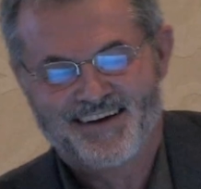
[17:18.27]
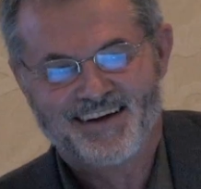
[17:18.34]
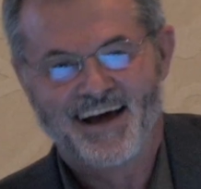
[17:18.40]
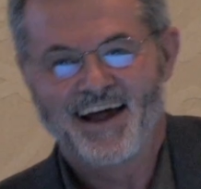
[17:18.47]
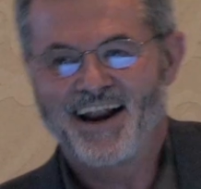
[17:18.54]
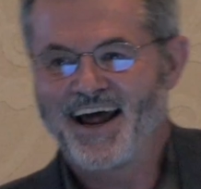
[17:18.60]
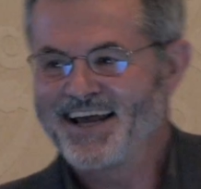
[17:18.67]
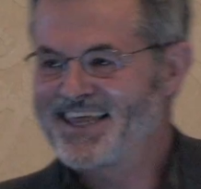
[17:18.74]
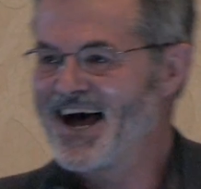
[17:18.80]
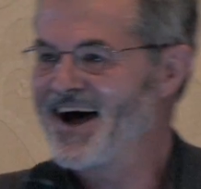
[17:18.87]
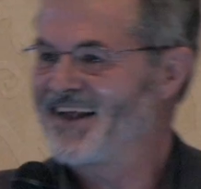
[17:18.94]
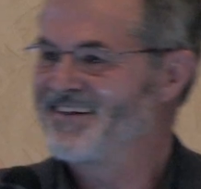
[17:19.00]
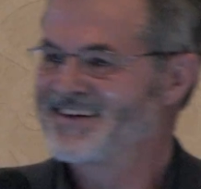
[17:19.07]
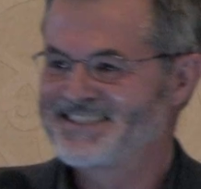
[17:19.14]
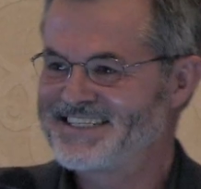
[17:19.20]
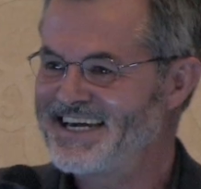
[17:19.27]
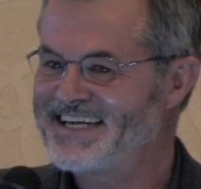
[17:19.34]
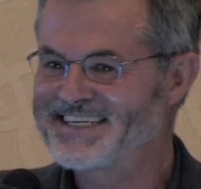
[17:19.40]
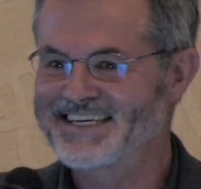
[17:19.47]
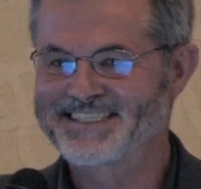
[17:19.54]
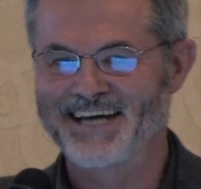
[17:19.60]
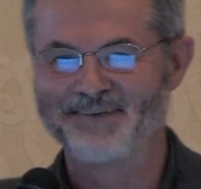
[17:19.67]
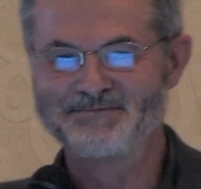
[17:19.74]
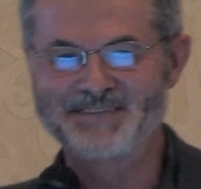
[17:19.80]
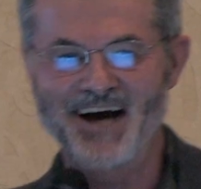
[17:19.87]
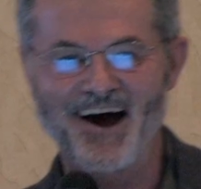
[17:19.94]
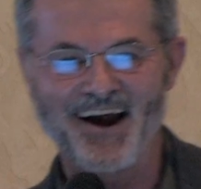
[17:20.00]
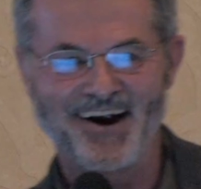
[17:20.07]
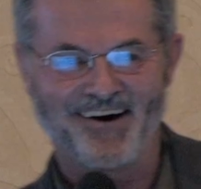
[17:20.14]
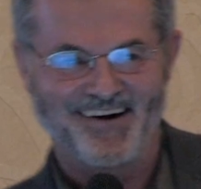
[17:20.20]
And I thought, Jesus, I'm
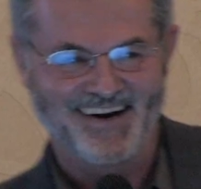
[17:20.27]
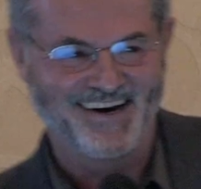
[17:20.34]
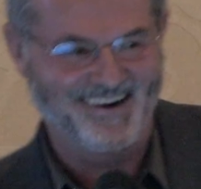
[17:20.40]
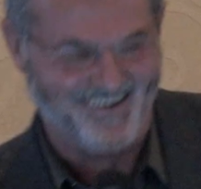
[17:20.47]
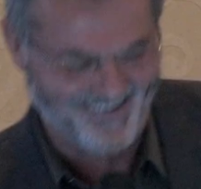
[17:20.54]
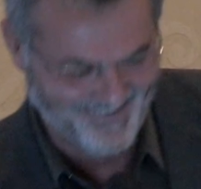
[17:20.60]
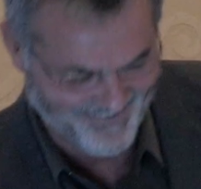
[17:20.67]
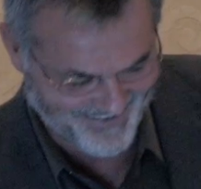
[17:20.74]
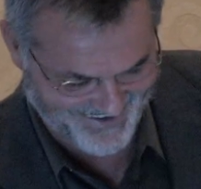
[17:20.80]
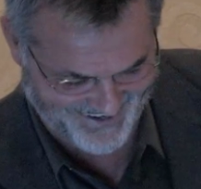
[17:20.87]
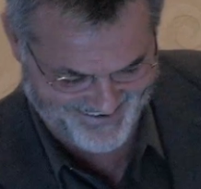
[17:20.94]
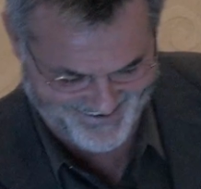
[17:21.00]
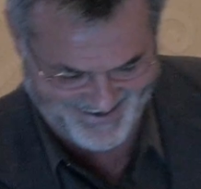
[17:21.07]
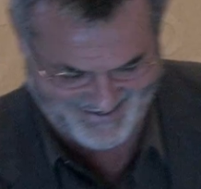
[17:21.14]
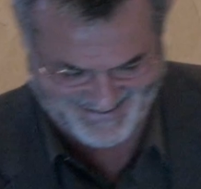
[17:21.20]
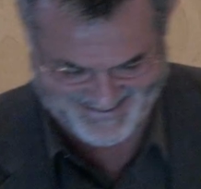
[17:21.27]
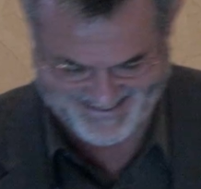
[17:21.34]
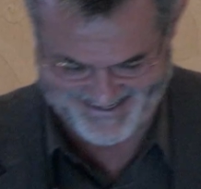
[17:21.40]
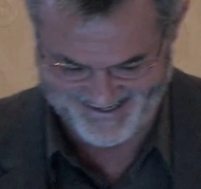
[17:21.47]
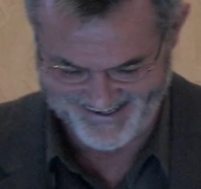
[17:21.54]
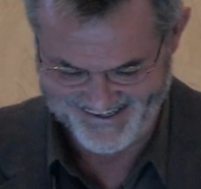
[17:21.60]
tired. Holy Christ.